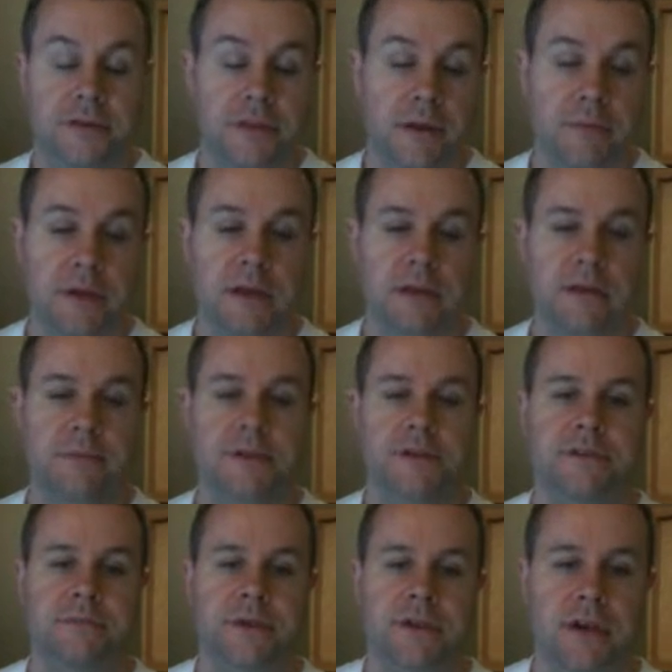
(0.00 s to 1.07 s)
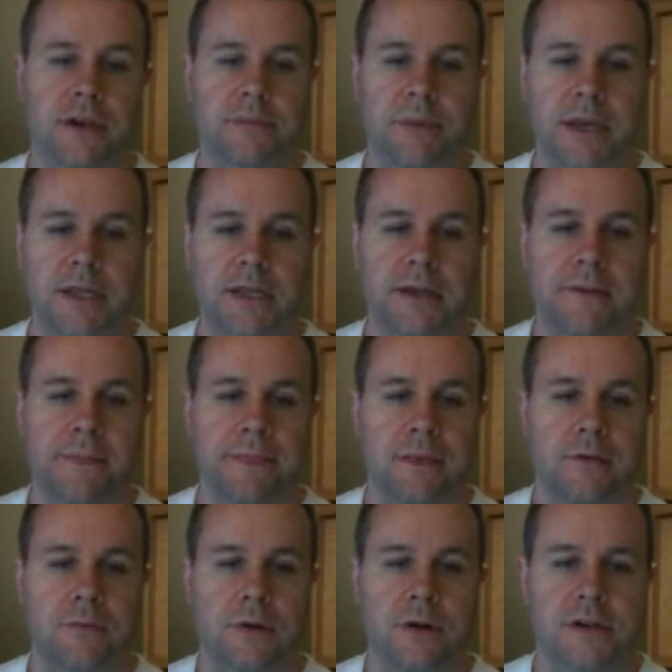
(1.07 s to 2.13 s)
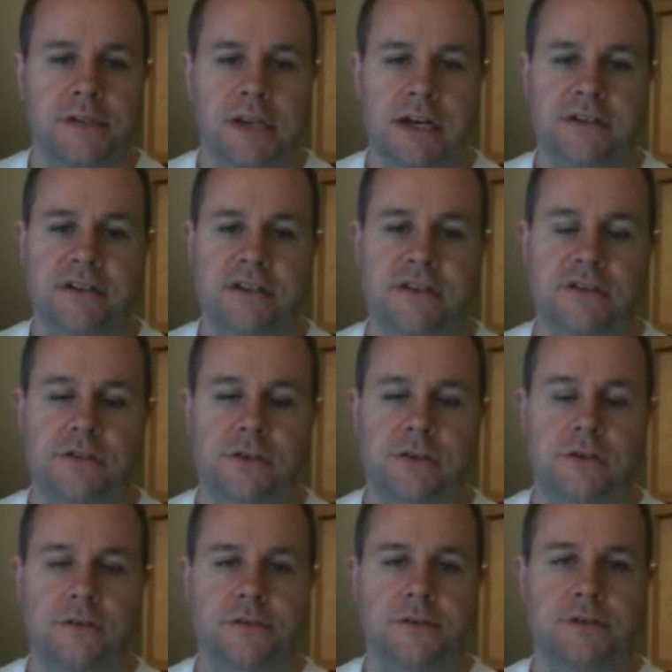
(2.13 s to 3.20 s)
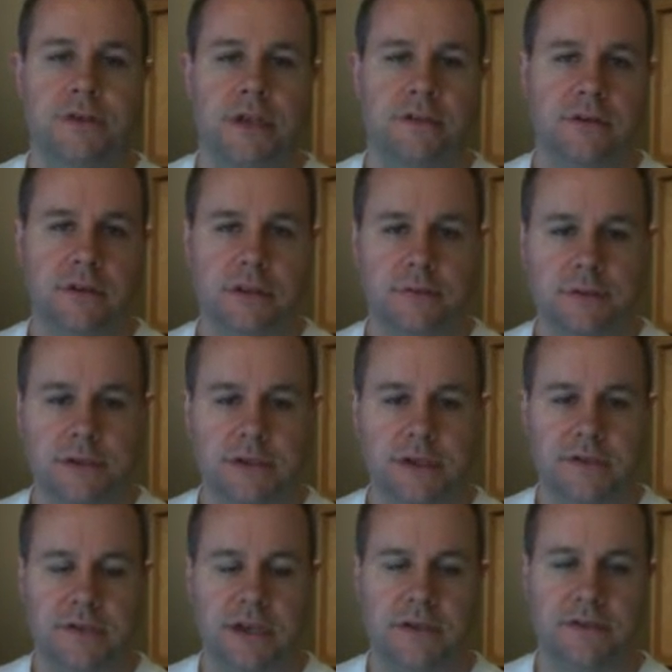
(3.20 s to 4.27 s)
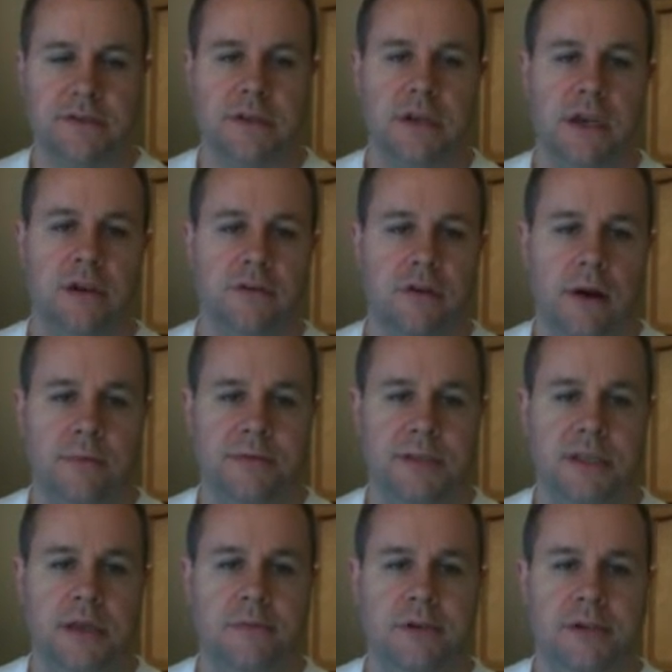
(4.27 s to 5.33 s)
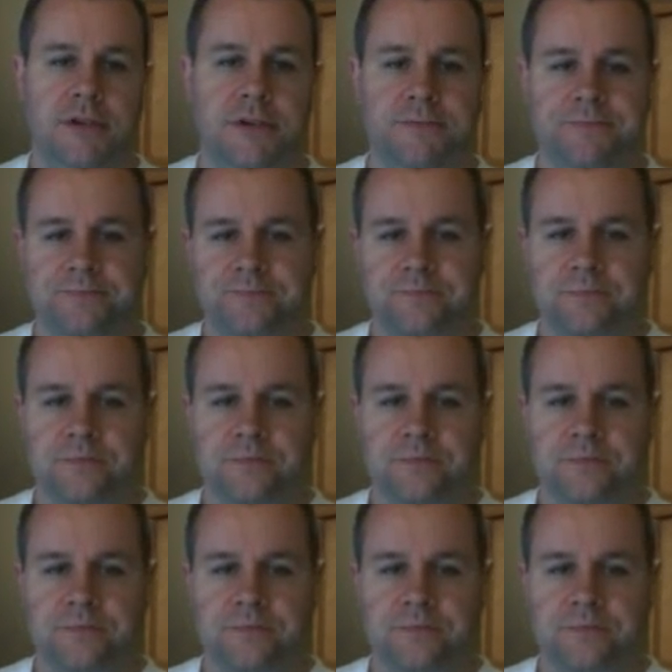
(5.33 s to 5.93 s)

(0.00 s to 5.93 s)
a thumbnail image of my dog Bailey, where it's actually a circle, so that's all done with CSS, crops the image.